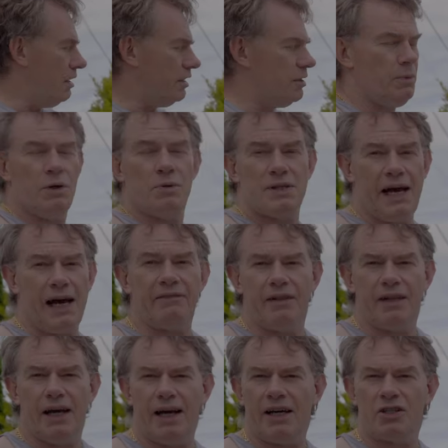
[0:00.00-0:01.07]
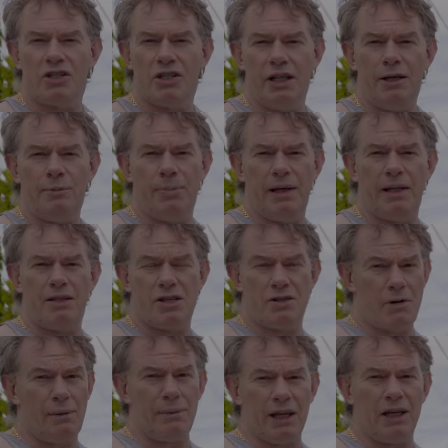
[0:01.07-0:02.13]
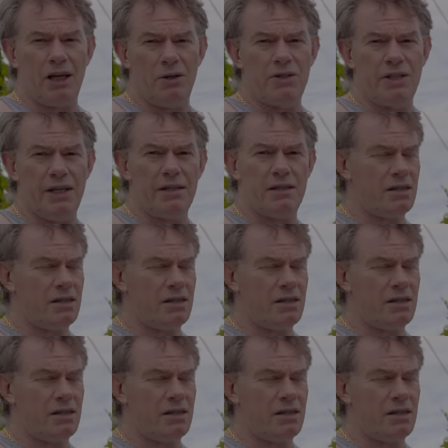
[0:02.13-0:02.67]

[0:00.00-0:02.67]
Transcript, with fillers: The wheels haven't actually been ceramic coated,